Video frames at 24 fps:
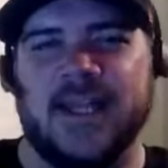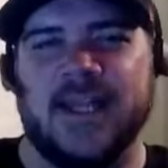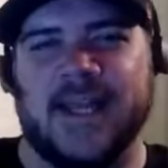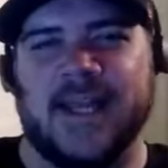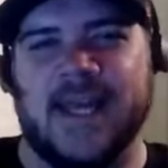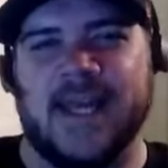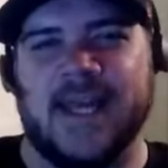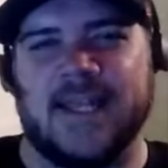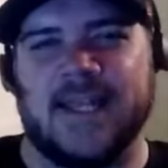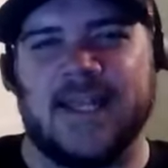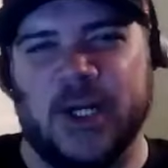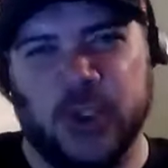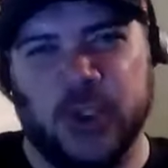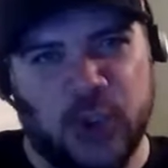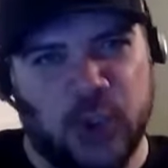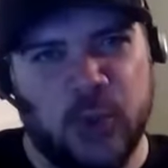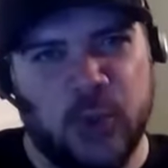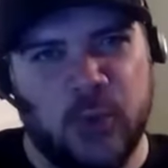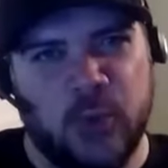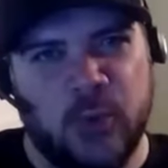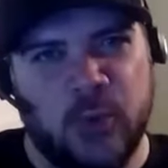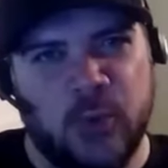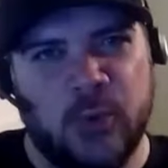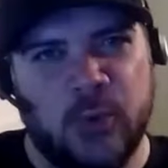like kind of like
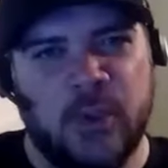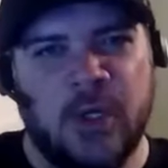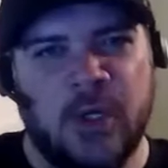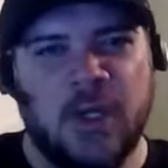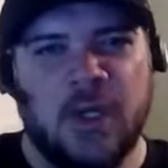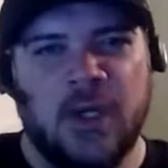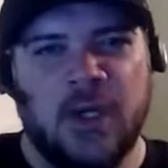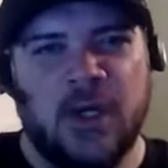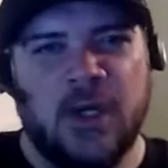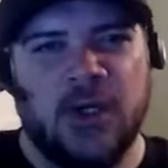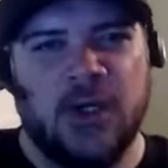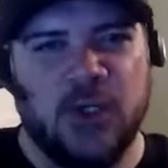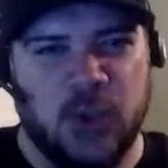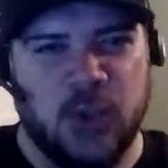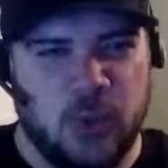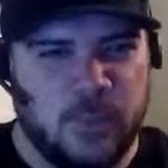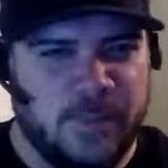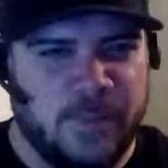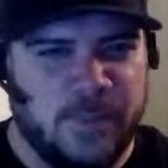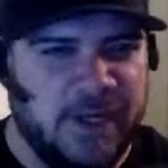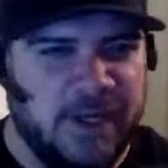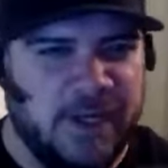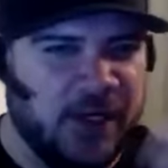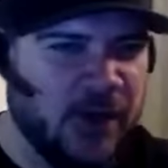new,
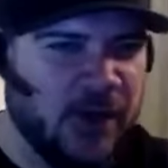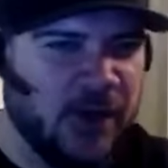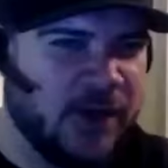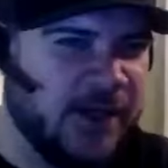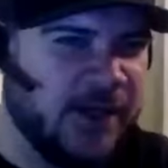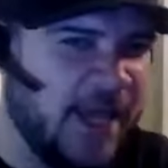new bigger